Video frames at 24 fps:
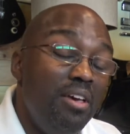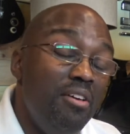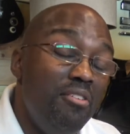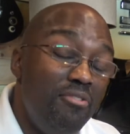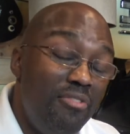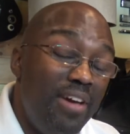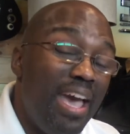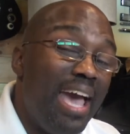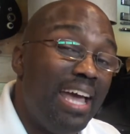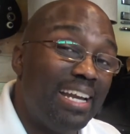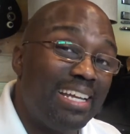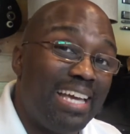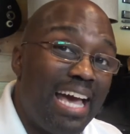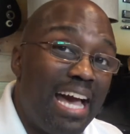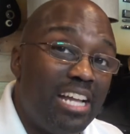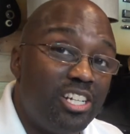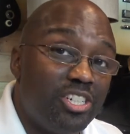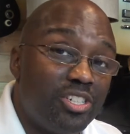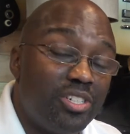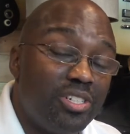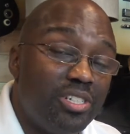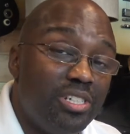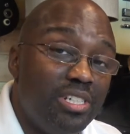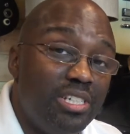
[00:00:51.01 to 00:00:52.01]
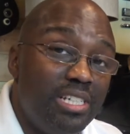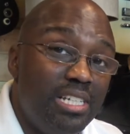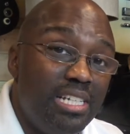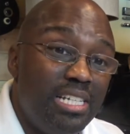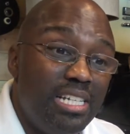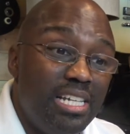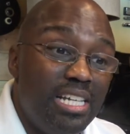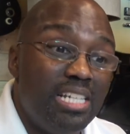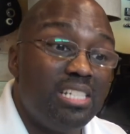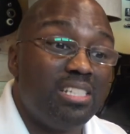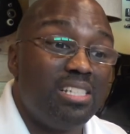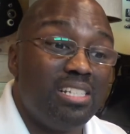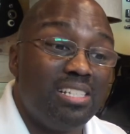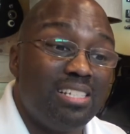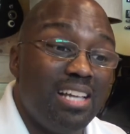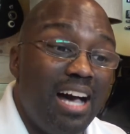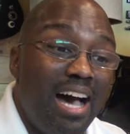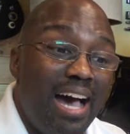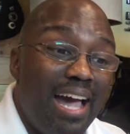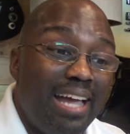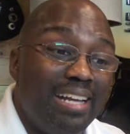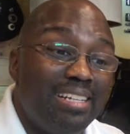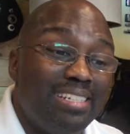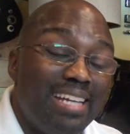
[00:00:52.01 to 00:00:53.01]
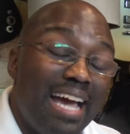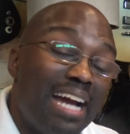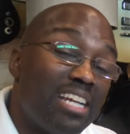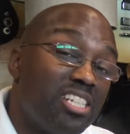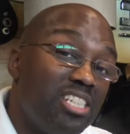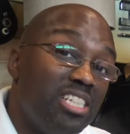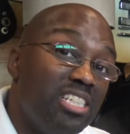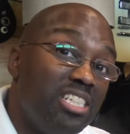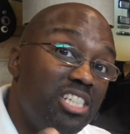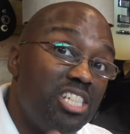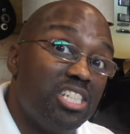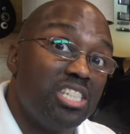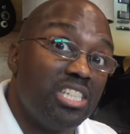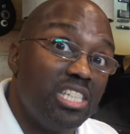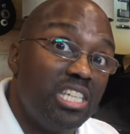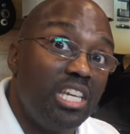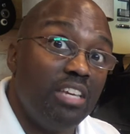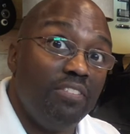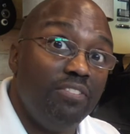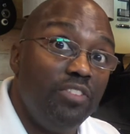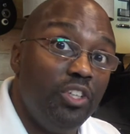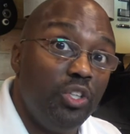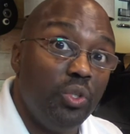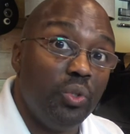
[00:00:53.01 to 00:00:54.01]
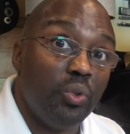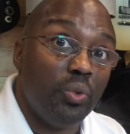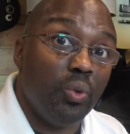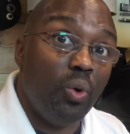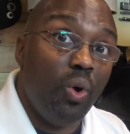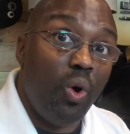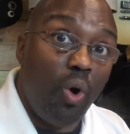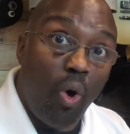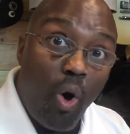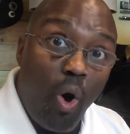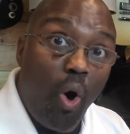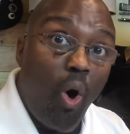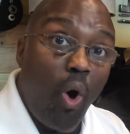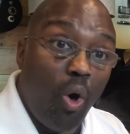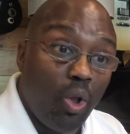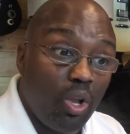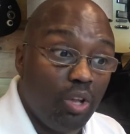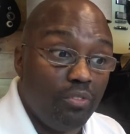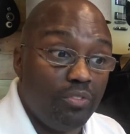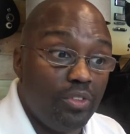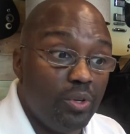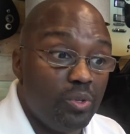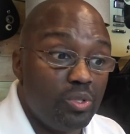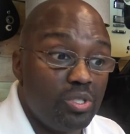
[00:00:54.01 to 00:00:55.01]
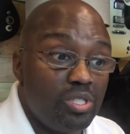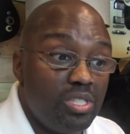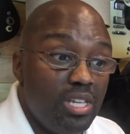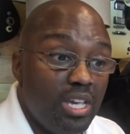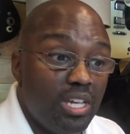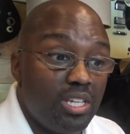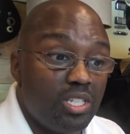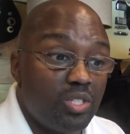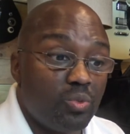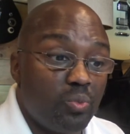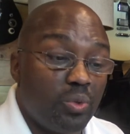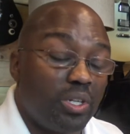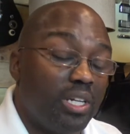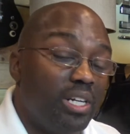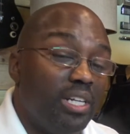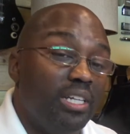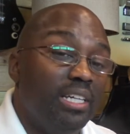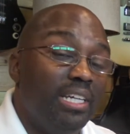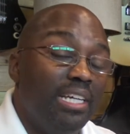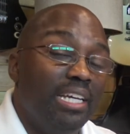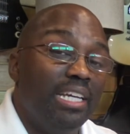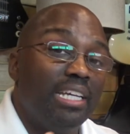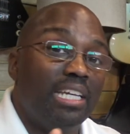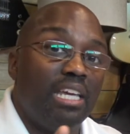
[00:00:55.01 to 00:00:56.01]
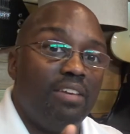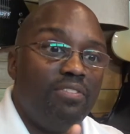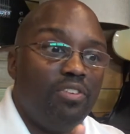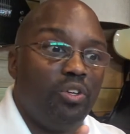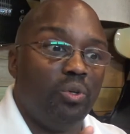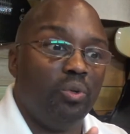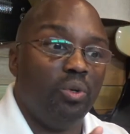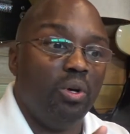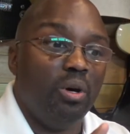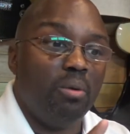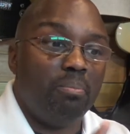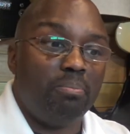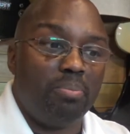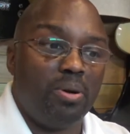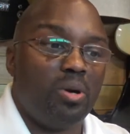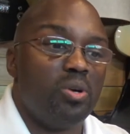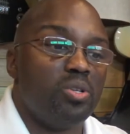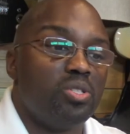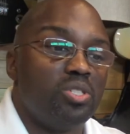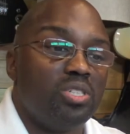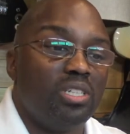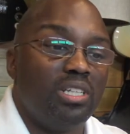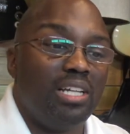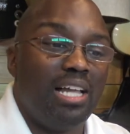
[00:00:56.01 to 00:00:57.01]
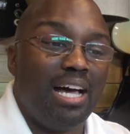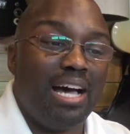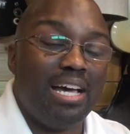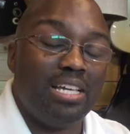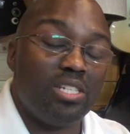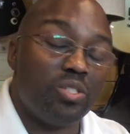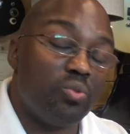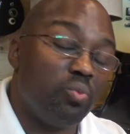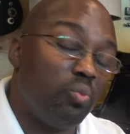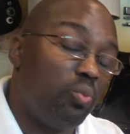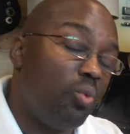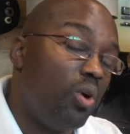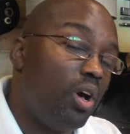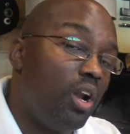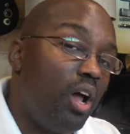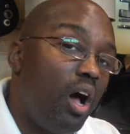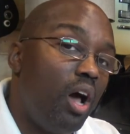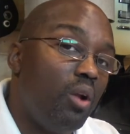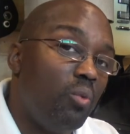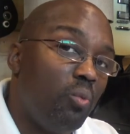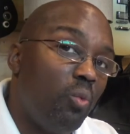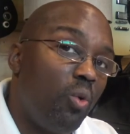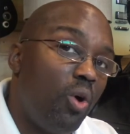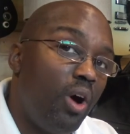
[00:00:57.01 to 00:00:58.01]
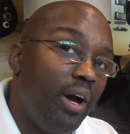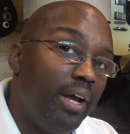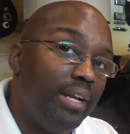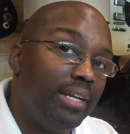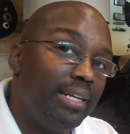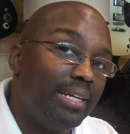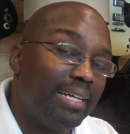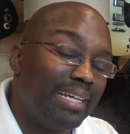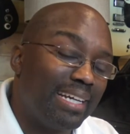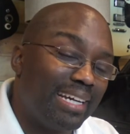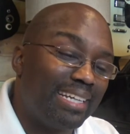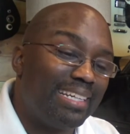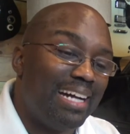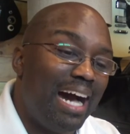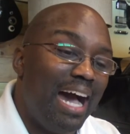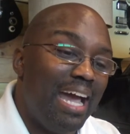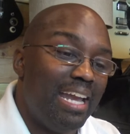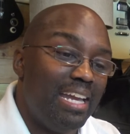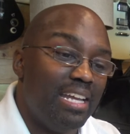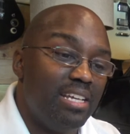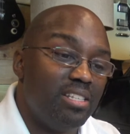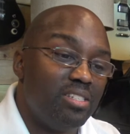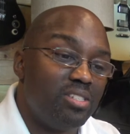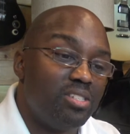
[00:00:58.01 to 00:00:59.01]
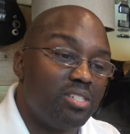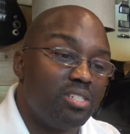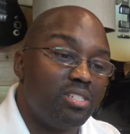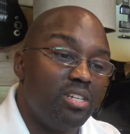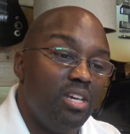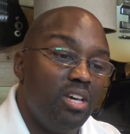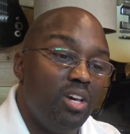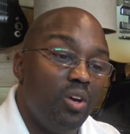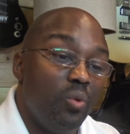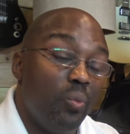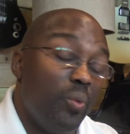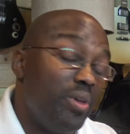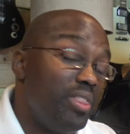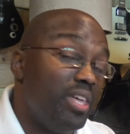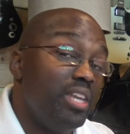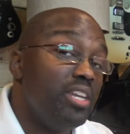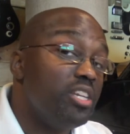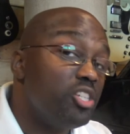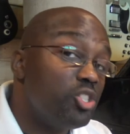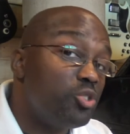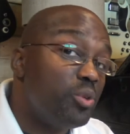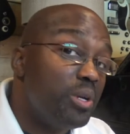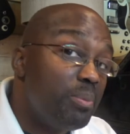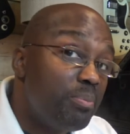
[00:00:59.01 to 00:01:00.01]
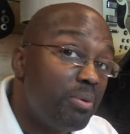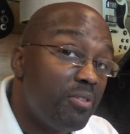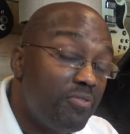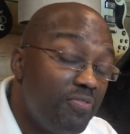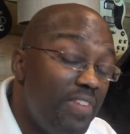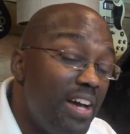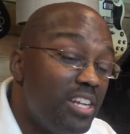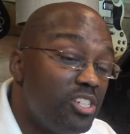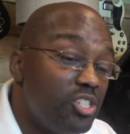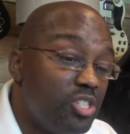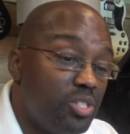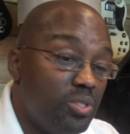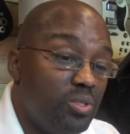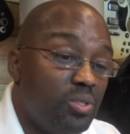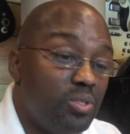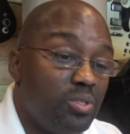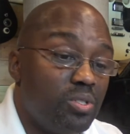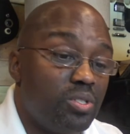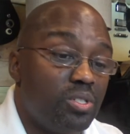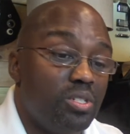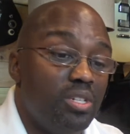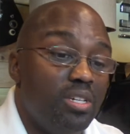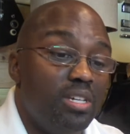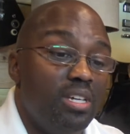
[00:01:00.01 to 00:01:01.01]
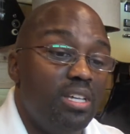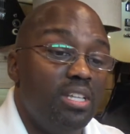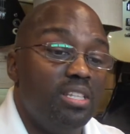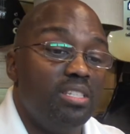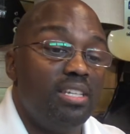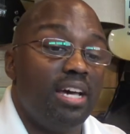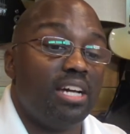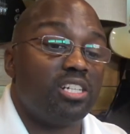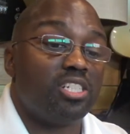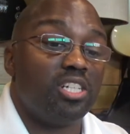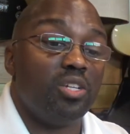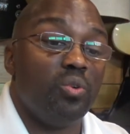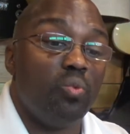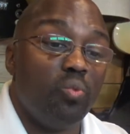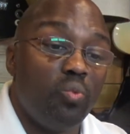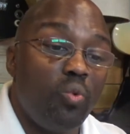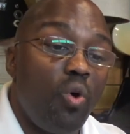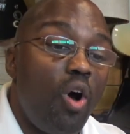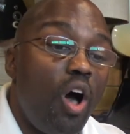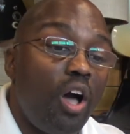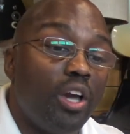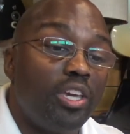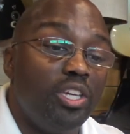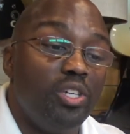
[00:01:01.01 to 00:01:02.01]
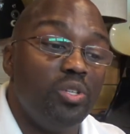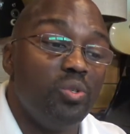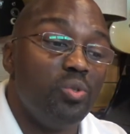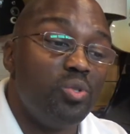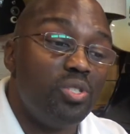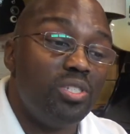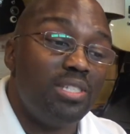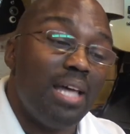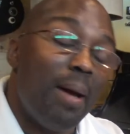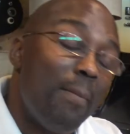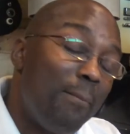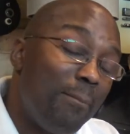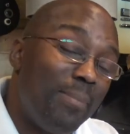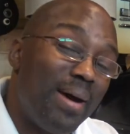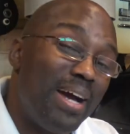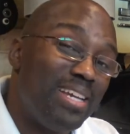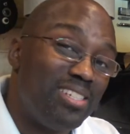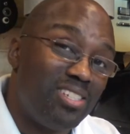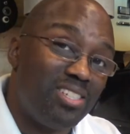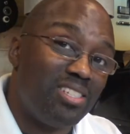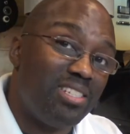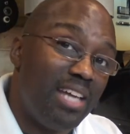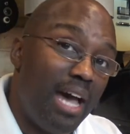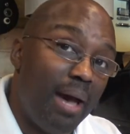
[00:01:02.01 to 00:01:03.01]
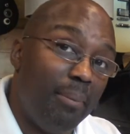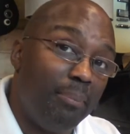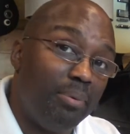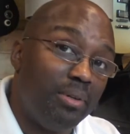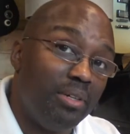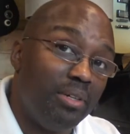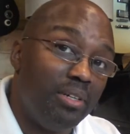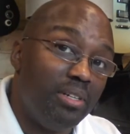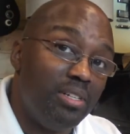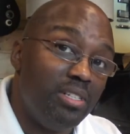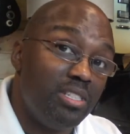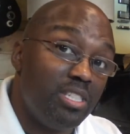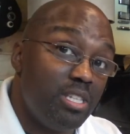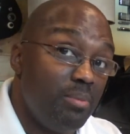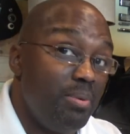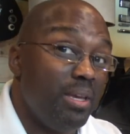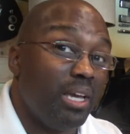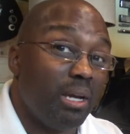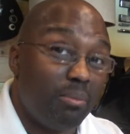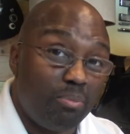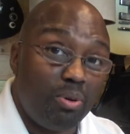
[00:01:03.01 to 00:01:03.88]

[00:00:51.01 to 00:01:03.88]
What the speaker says: Fancatcher is designed to actually just give you all of those things. We're going to give you personalized one-on-one guidance with industry professionals to actually walk you step by step to being a